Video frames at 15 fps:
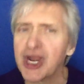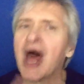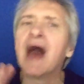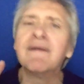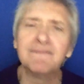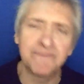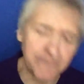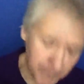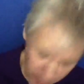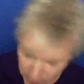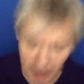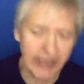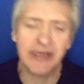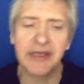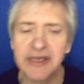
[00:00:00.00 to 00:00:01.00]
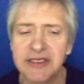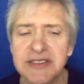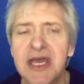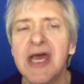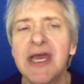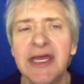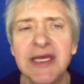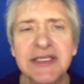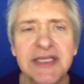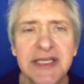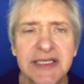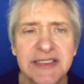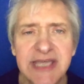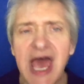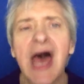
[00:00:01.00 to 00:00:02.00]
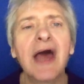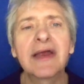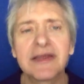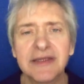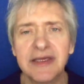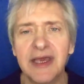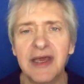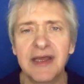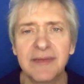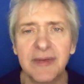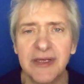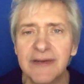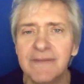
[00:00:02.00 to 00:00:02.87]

I break it. It's it's an attack of the enemy.